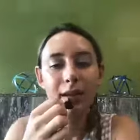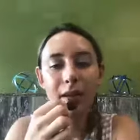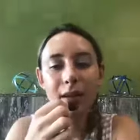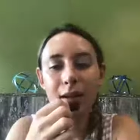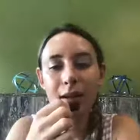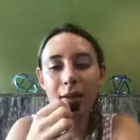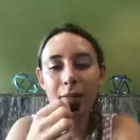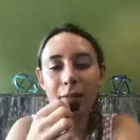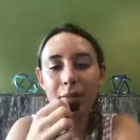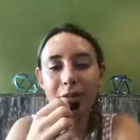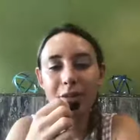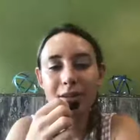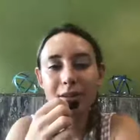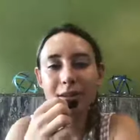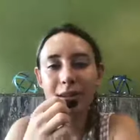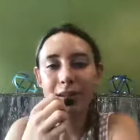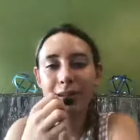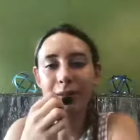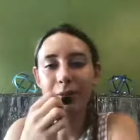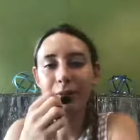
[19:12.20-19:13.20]
Um, I'm just
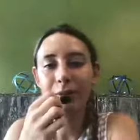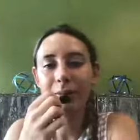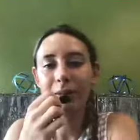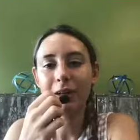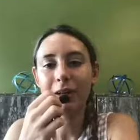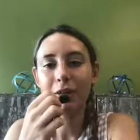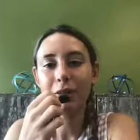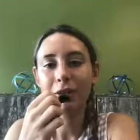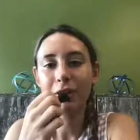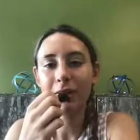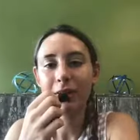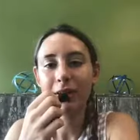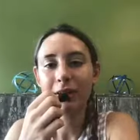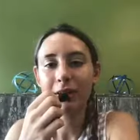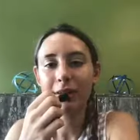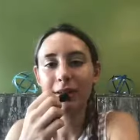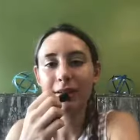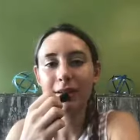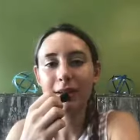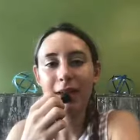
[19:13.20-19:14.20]
thinking what I'm going to do the rest
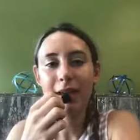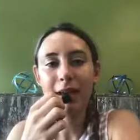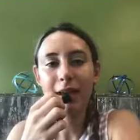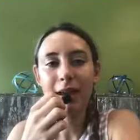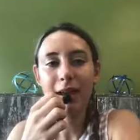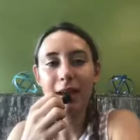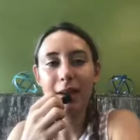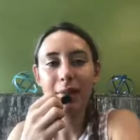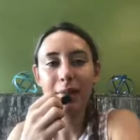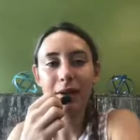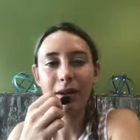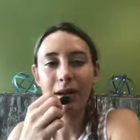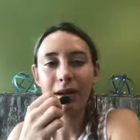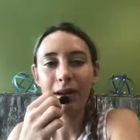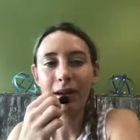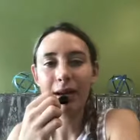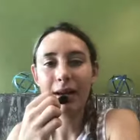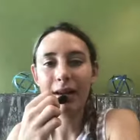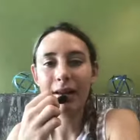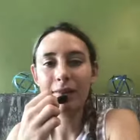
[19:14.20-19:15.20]
of the day. I'm going to
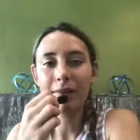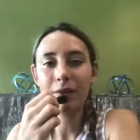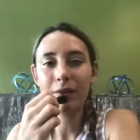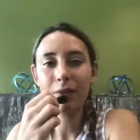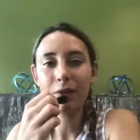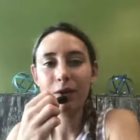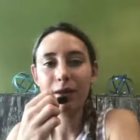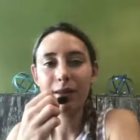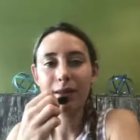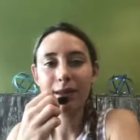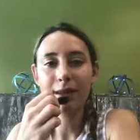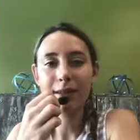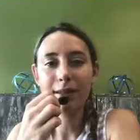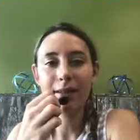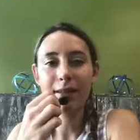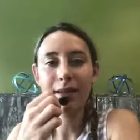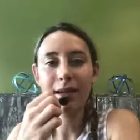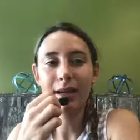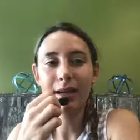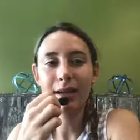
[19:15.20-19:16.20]
get a few more things
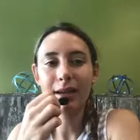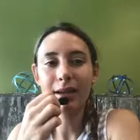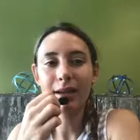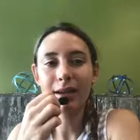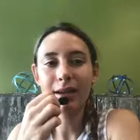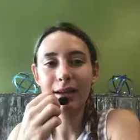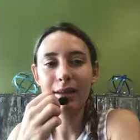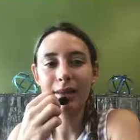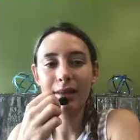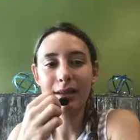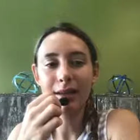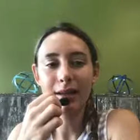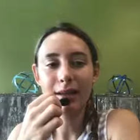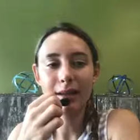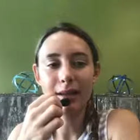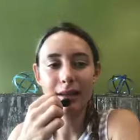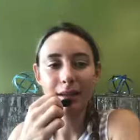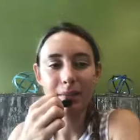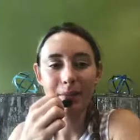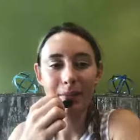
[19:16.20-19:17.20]
done, and
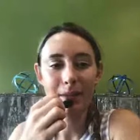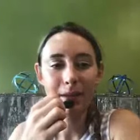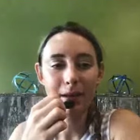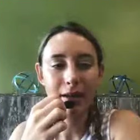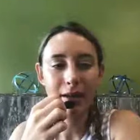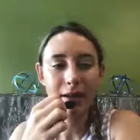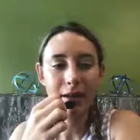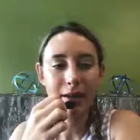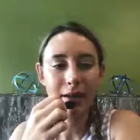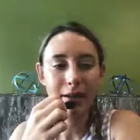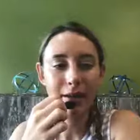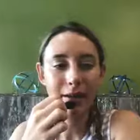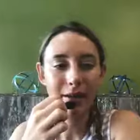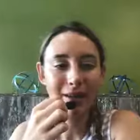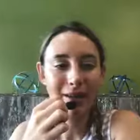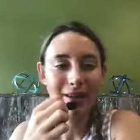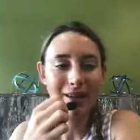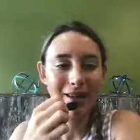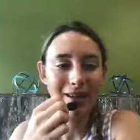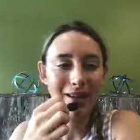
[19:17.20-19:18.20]
then I'm going to,
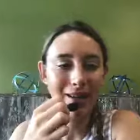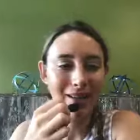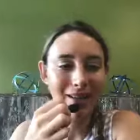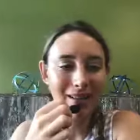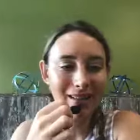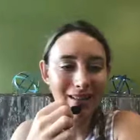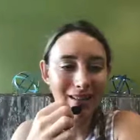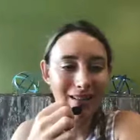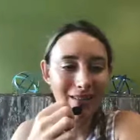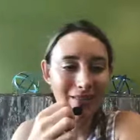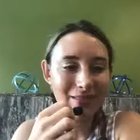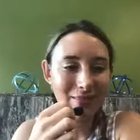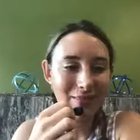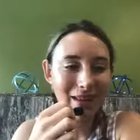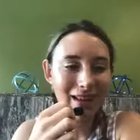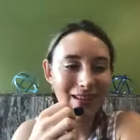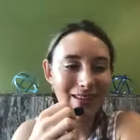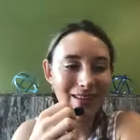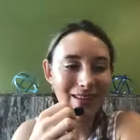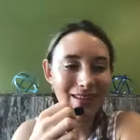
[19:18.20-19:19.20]
all lives
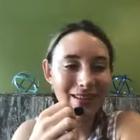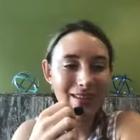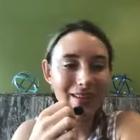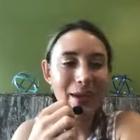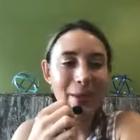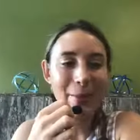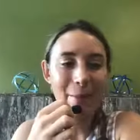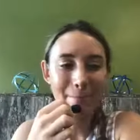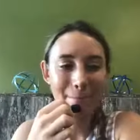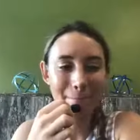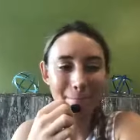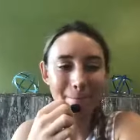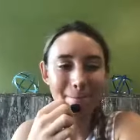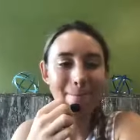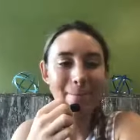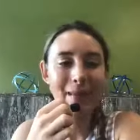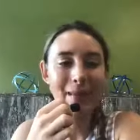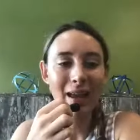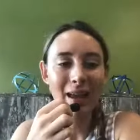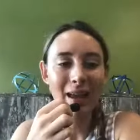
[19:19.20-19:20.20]
mattering. Yep,
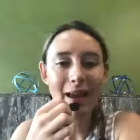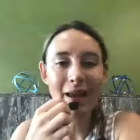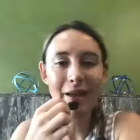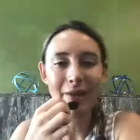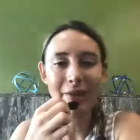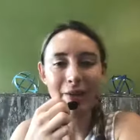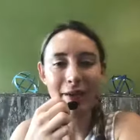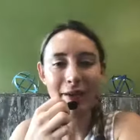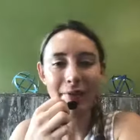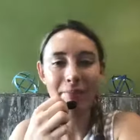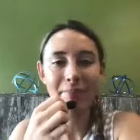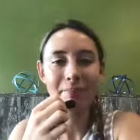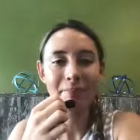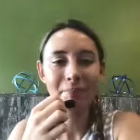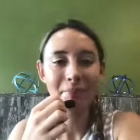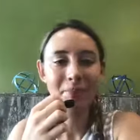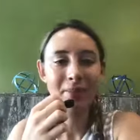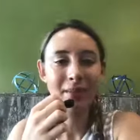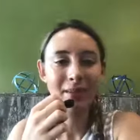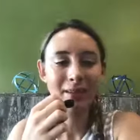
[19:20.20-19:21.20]
I agree.
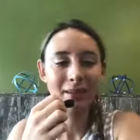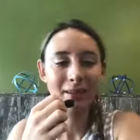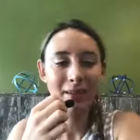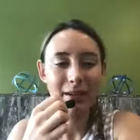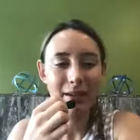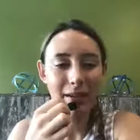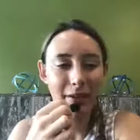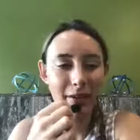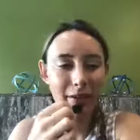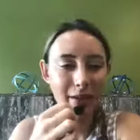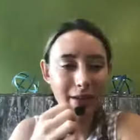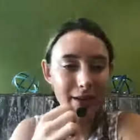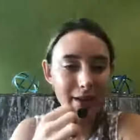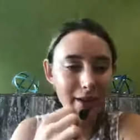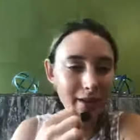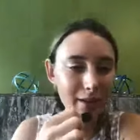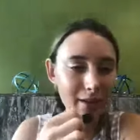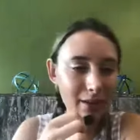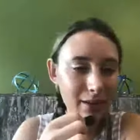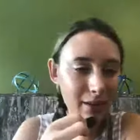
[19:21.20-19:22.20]
I agree.
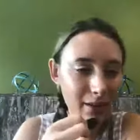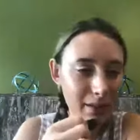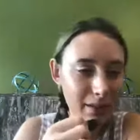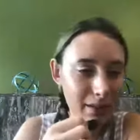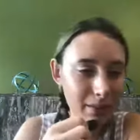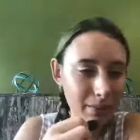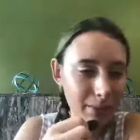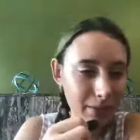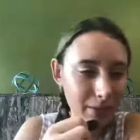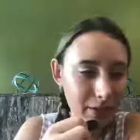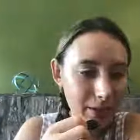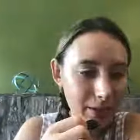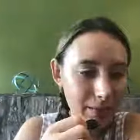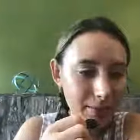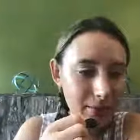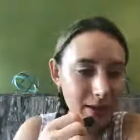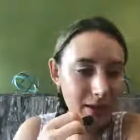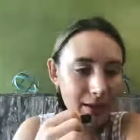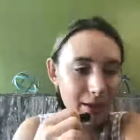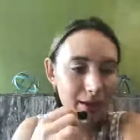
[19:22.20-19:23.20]
Um, including
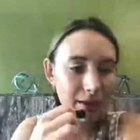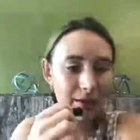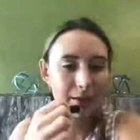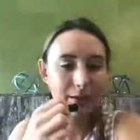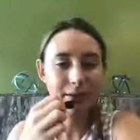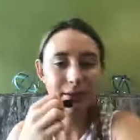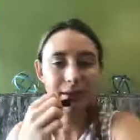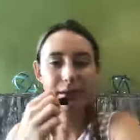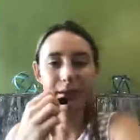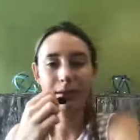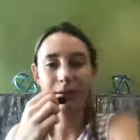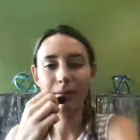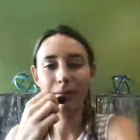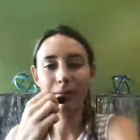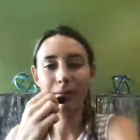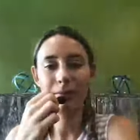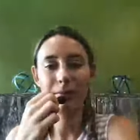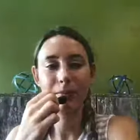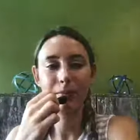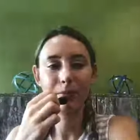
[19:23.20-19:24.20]
bugs.
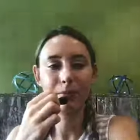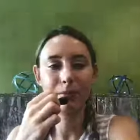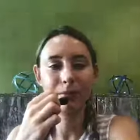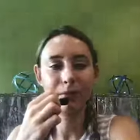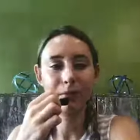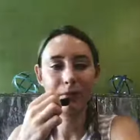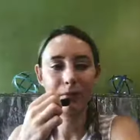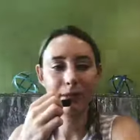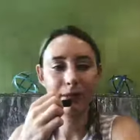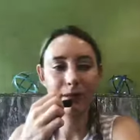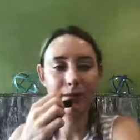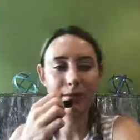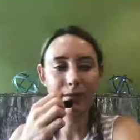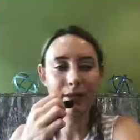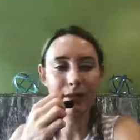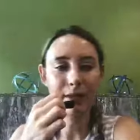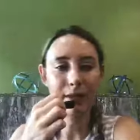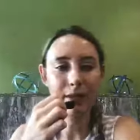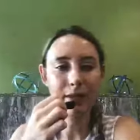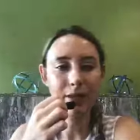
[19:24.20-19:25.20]
Um, what was I
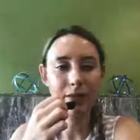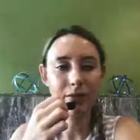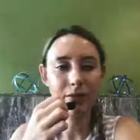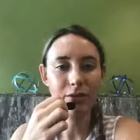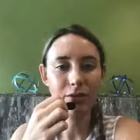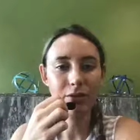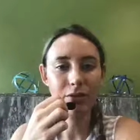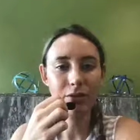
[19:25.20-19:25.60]
saying?